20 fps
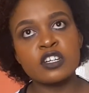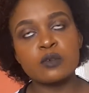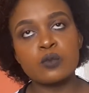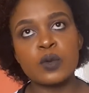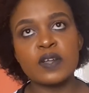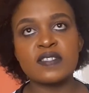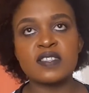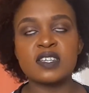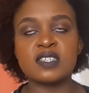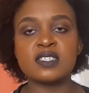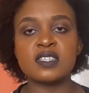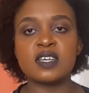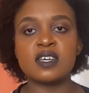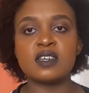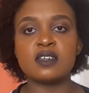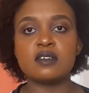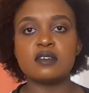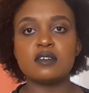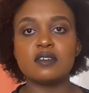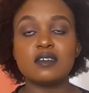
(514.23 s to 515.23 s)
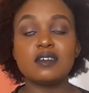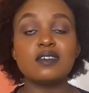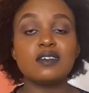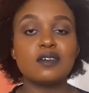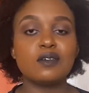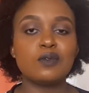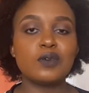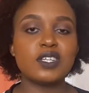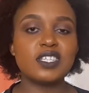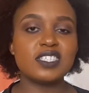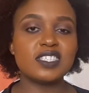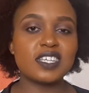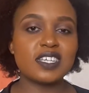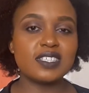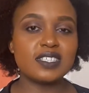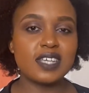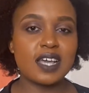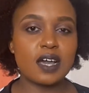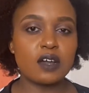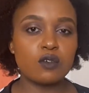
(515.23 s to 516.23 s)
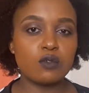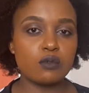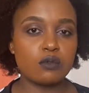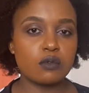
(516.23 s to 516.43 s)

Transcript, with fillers: when they say, when it says yangu.